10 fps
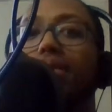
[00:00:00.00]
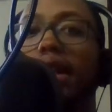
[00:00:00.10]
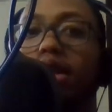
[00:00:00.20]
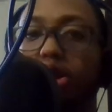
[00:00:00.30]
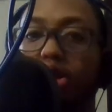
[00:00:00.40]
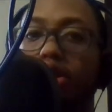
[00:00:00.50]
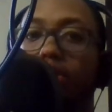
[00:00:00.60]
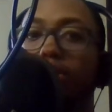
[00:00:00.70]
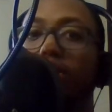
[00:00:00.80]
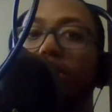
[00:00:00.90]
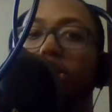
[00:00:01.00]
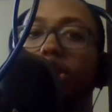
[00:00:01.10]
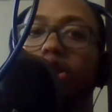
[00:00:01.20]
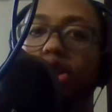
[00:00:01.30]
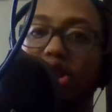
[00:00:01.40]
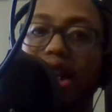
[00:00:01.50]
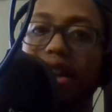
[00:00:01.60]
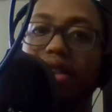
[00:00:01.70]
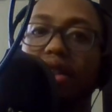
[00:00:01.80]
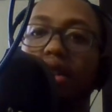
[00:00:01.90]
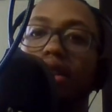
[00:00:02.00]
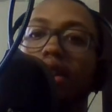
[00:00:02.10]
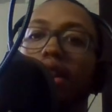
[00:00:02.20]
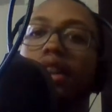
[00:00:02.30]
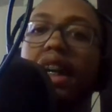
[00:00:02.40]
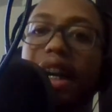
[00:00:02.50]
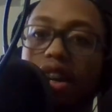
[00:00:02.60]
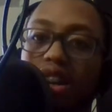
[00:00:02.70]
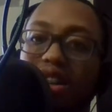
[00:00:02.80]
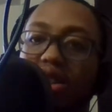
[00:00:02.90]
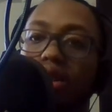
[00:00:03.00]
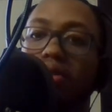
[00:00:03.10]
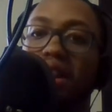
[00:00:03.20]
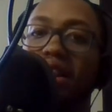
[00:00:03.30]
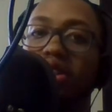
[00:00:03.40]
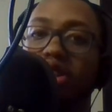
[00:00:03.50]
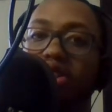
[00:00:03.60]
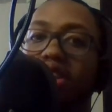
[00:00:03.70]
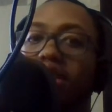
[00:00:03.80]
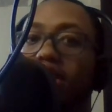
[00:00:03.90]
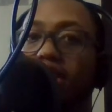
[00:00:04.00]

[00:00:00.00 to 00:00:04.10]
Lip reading: out shooting them, so they're just trying to lay it all on the Rangers and